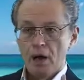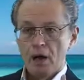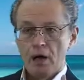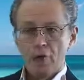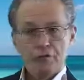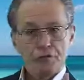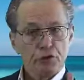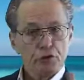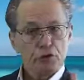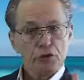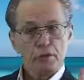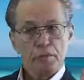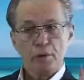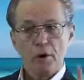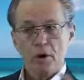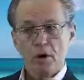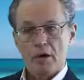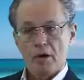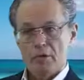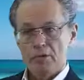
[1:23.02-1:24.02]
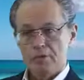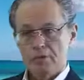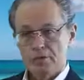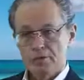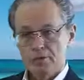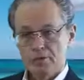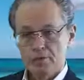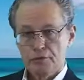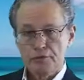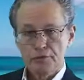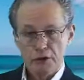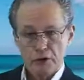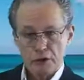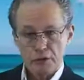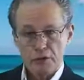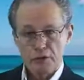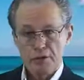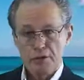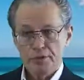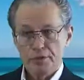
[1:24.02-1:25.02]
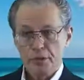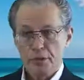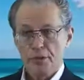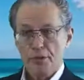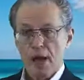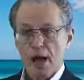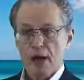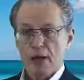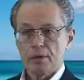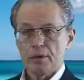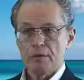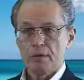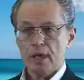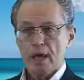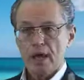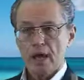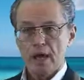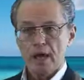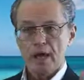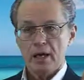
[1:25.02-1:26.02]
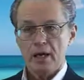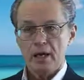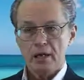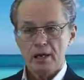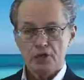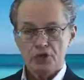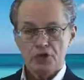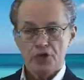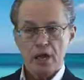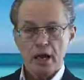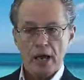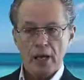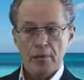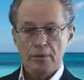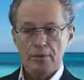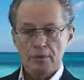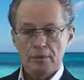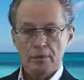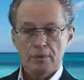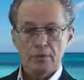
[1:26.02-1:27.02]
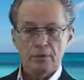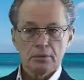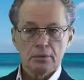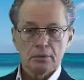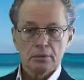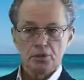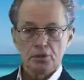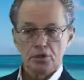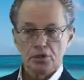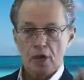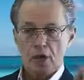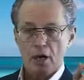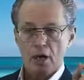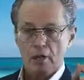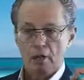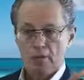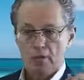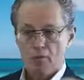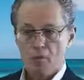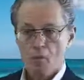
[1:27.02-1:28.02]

A few remarks. First, about A, shape, Gestalt.